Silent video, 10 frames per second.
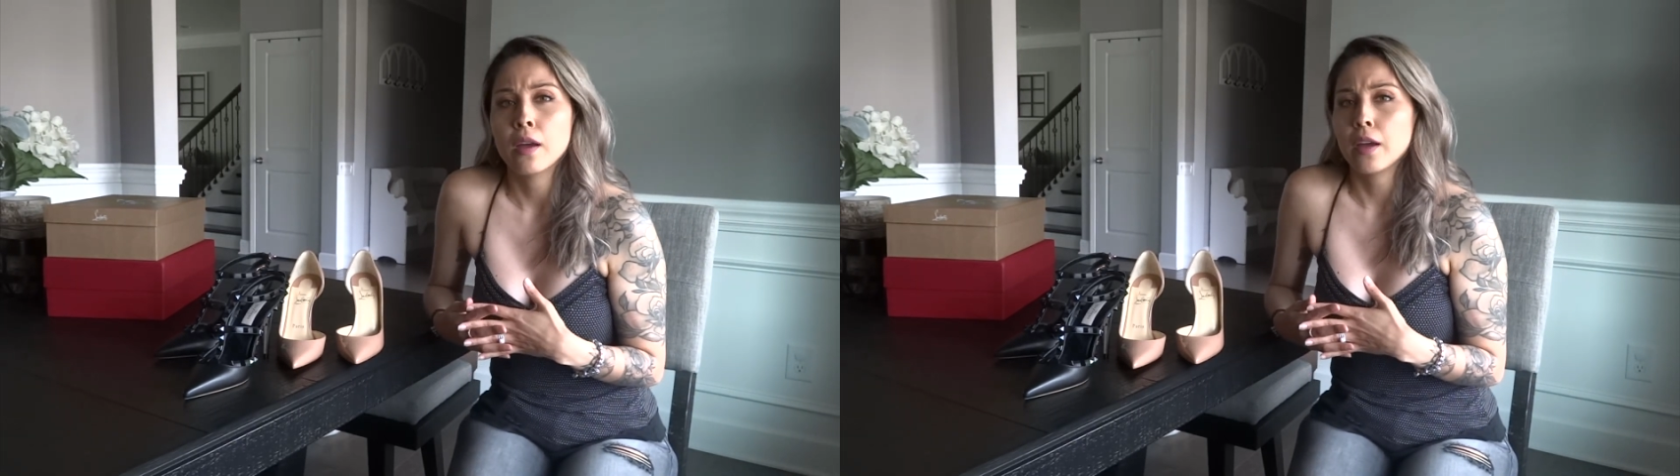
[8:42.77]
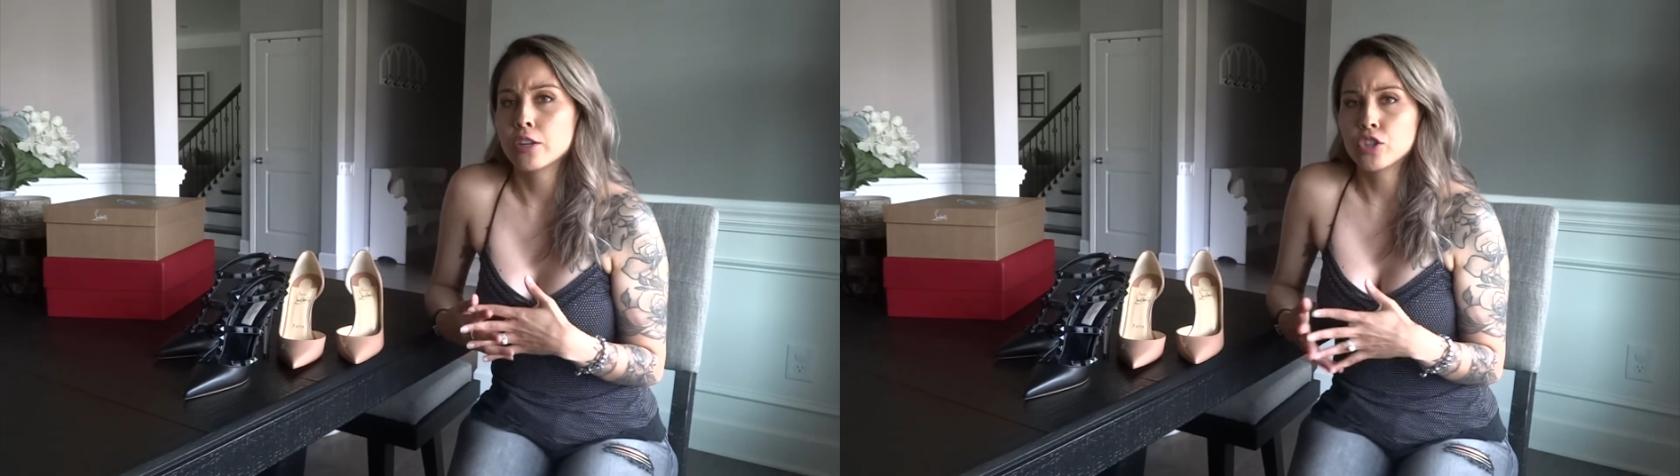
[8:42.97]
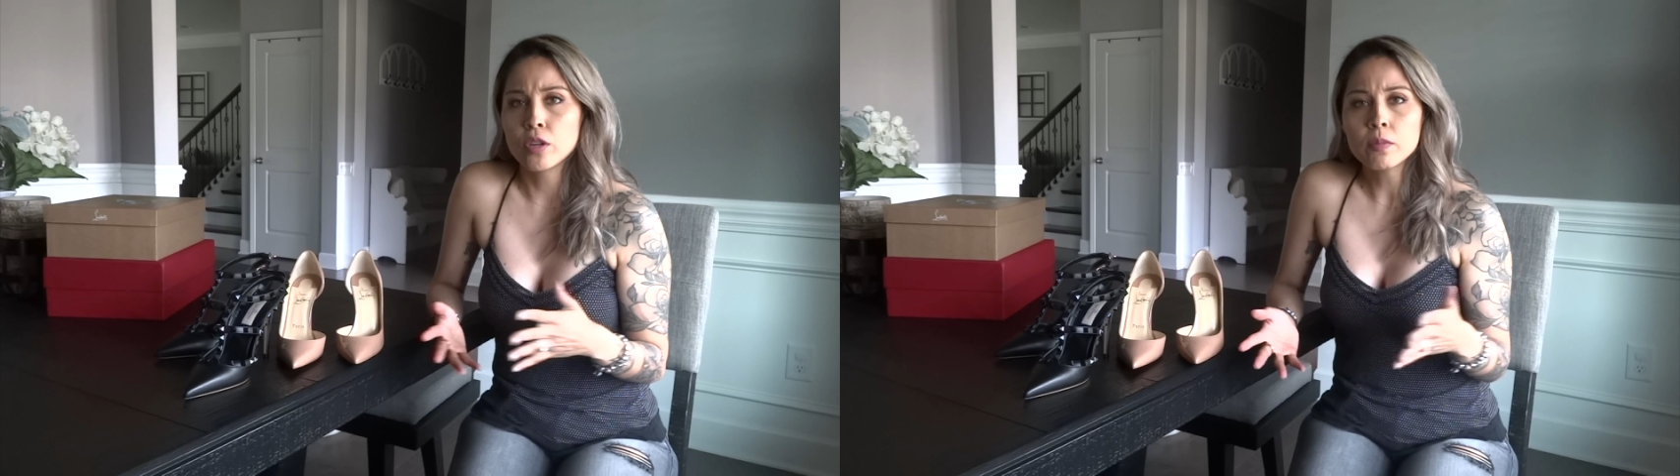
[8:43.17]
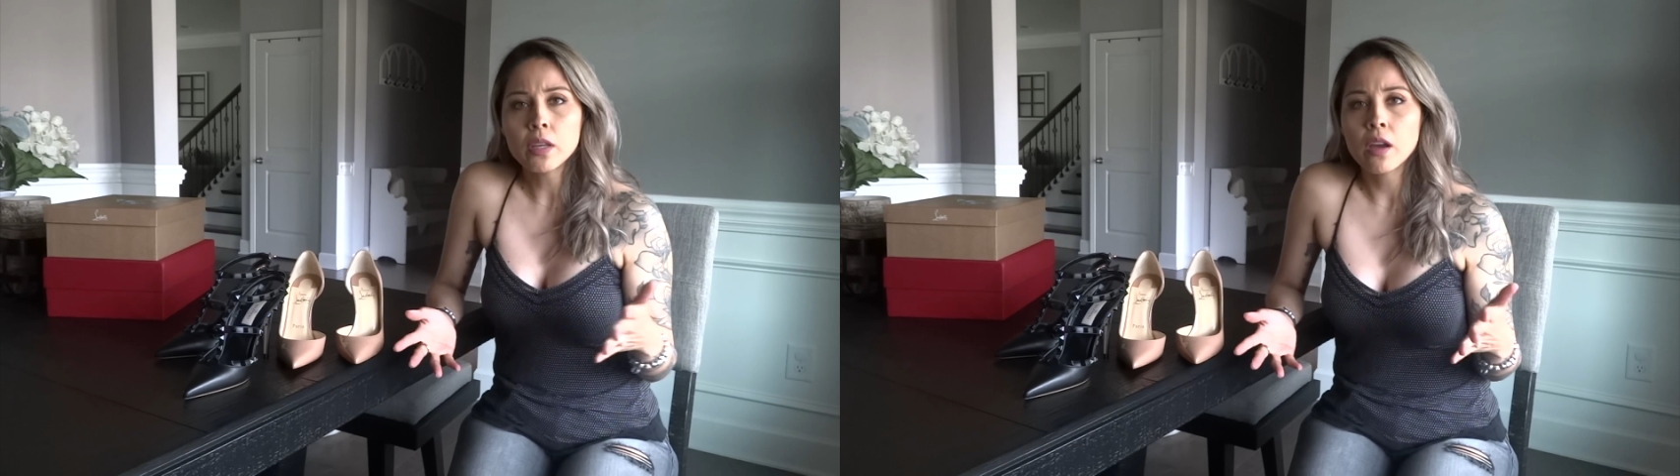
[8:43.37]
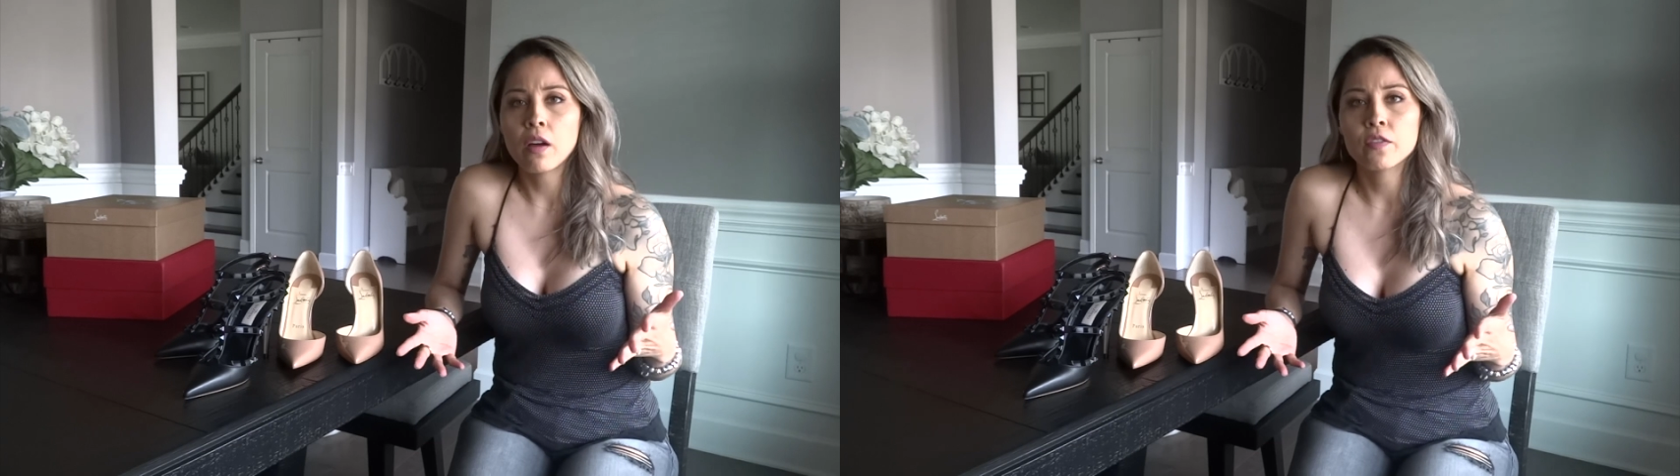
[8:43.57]

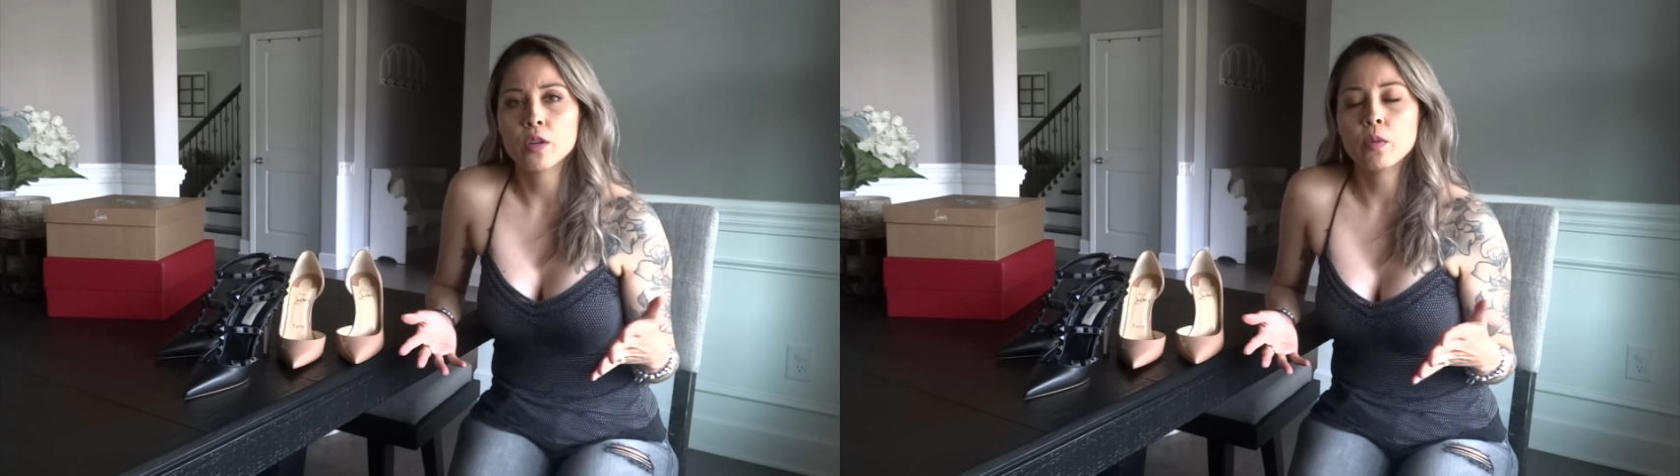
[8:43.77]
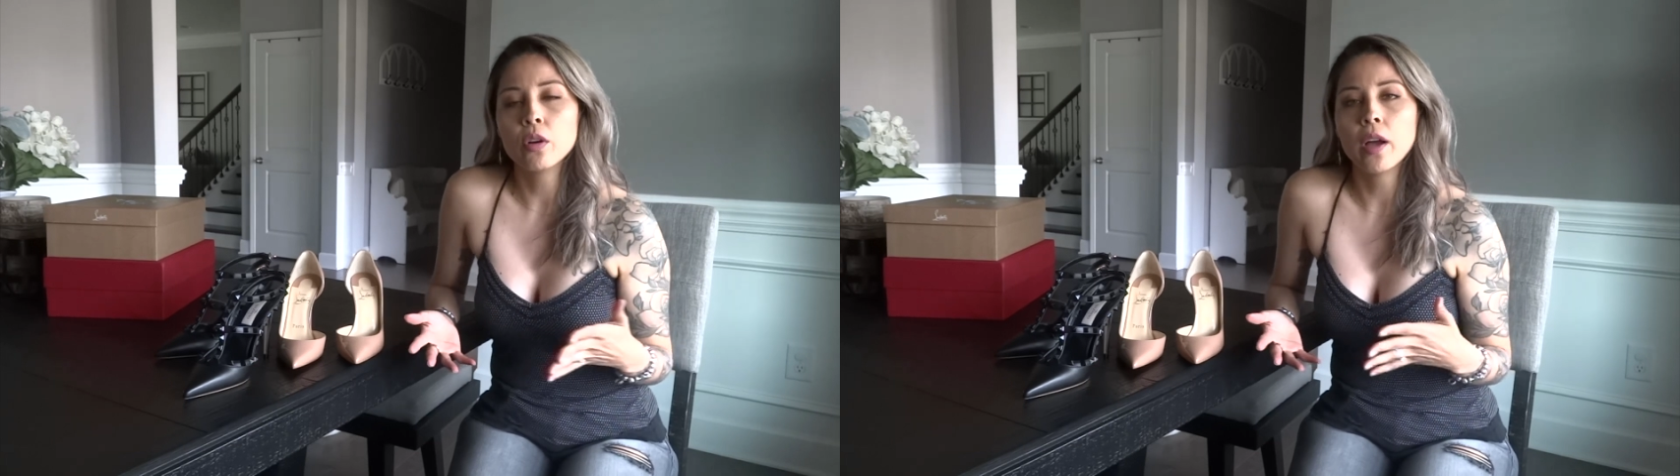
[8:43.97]
extremely comfortable.